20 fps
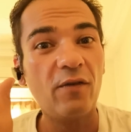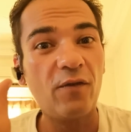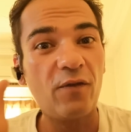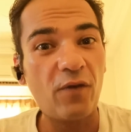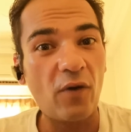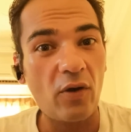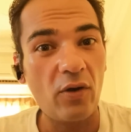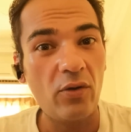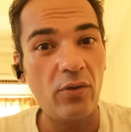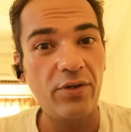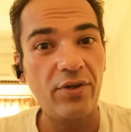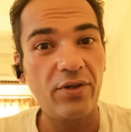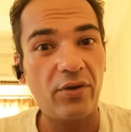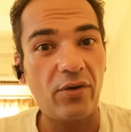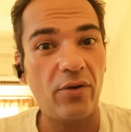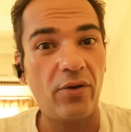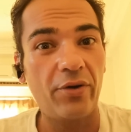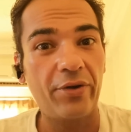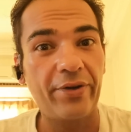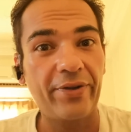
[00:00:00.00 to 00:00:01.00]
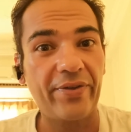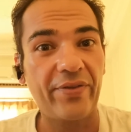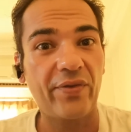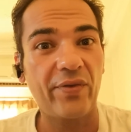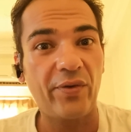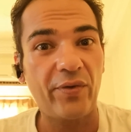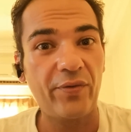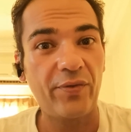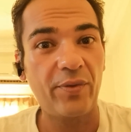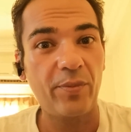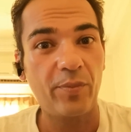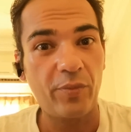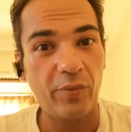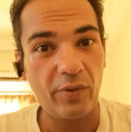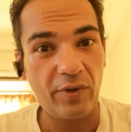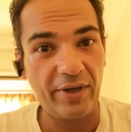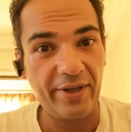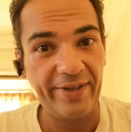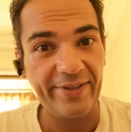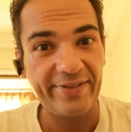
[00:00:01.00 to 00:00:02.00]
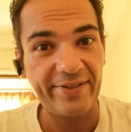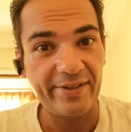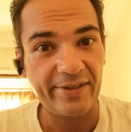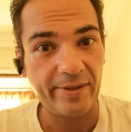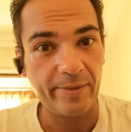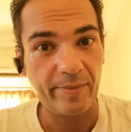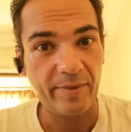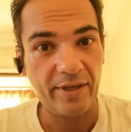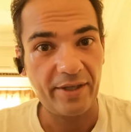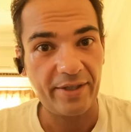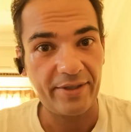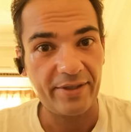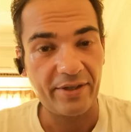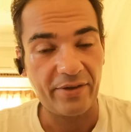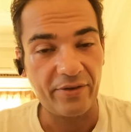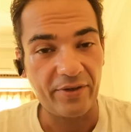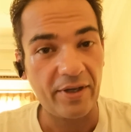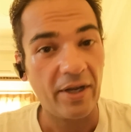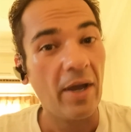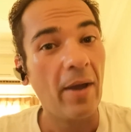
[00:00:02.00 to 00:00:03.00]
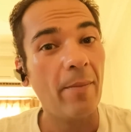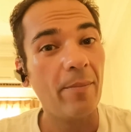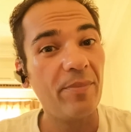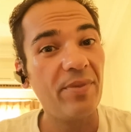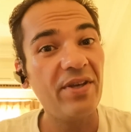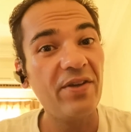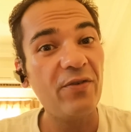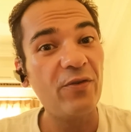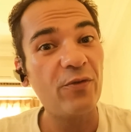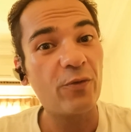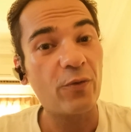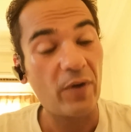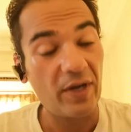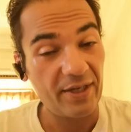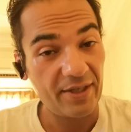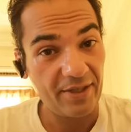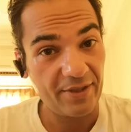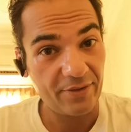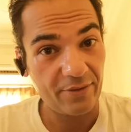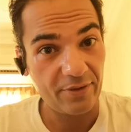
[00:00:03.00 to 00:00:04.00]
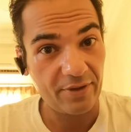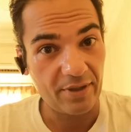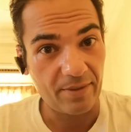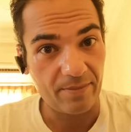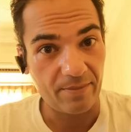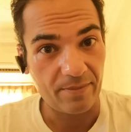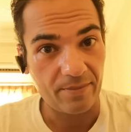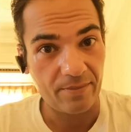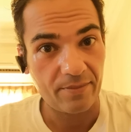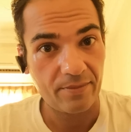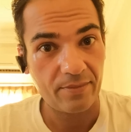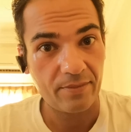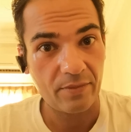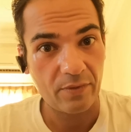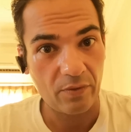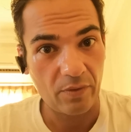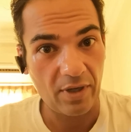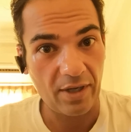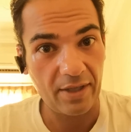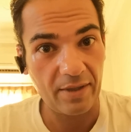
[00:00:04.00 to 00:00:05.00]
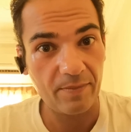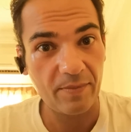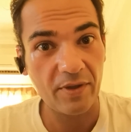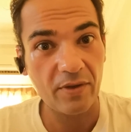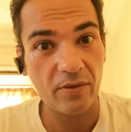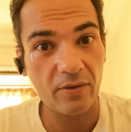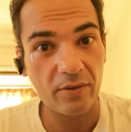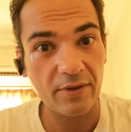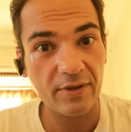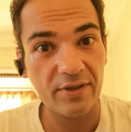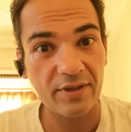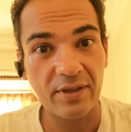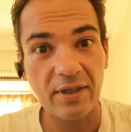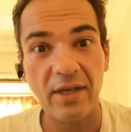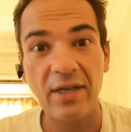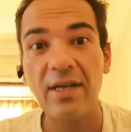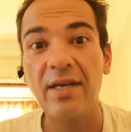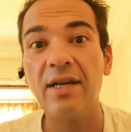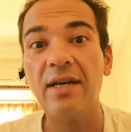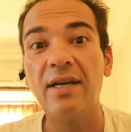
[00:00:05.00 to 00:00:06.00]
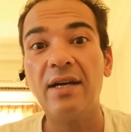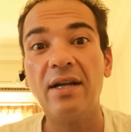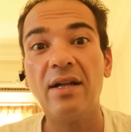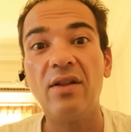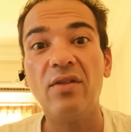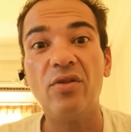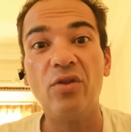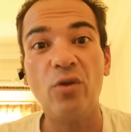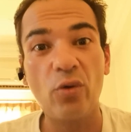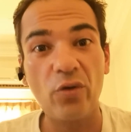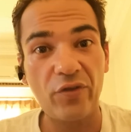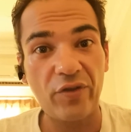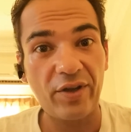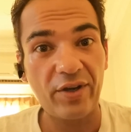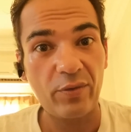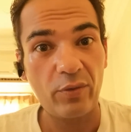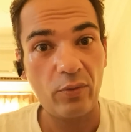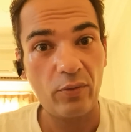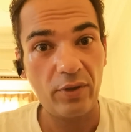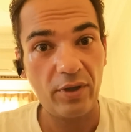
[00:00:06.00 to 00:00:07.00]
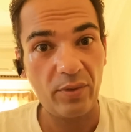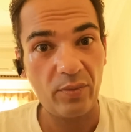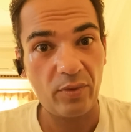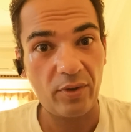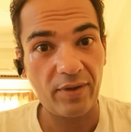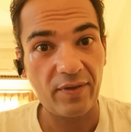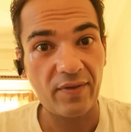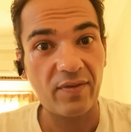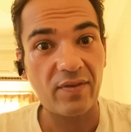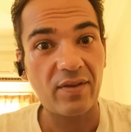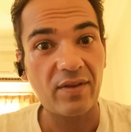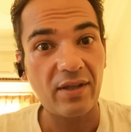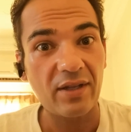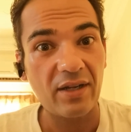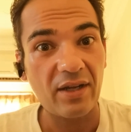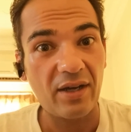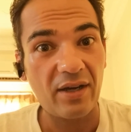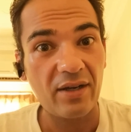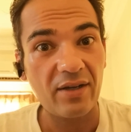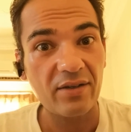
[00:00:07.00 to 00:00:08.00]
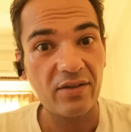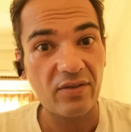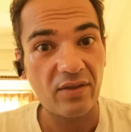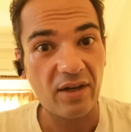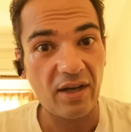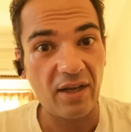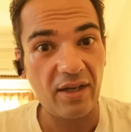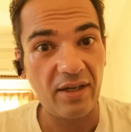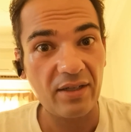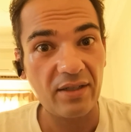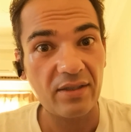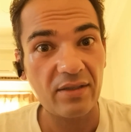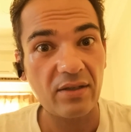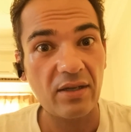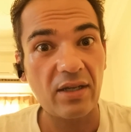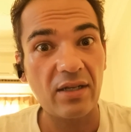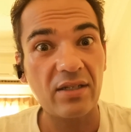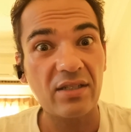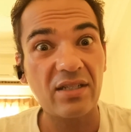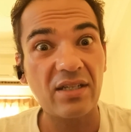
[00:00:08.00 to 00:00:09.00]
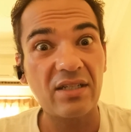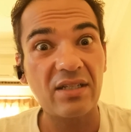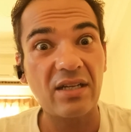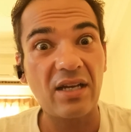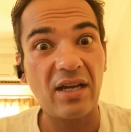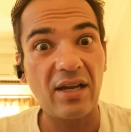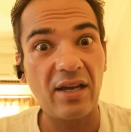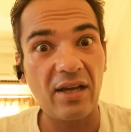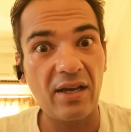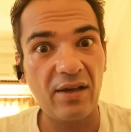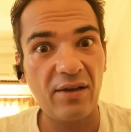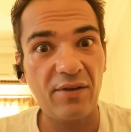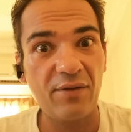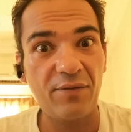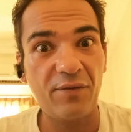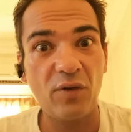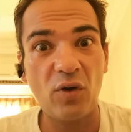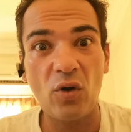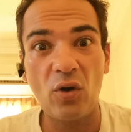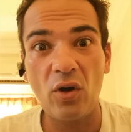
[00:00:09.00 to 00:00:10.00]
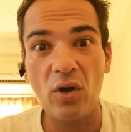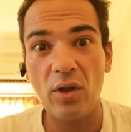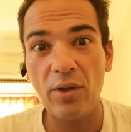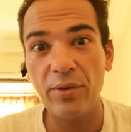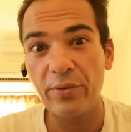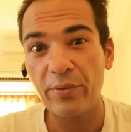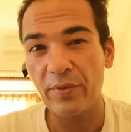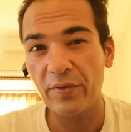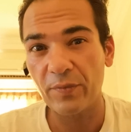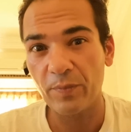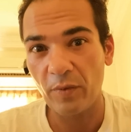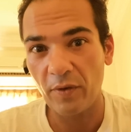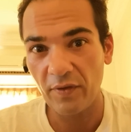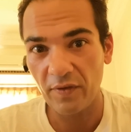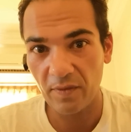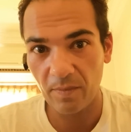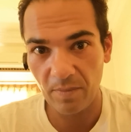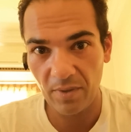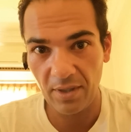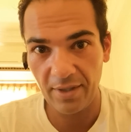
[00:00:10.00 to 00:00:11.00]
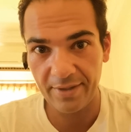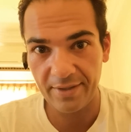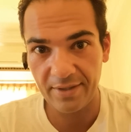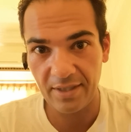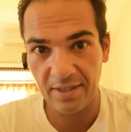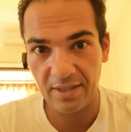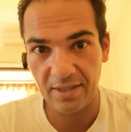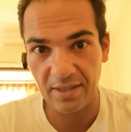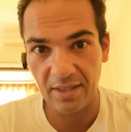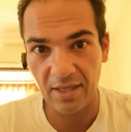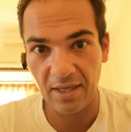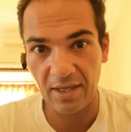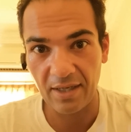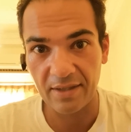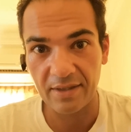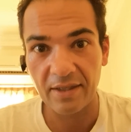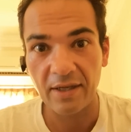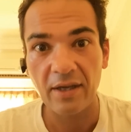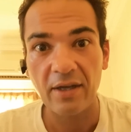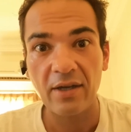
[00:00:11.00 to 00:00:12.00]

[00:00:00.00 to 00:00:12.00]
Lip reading: follow the orders of the police and the military. Be friendly to them, right? Because those are the only ones that are trained and that have all the responsibility in the end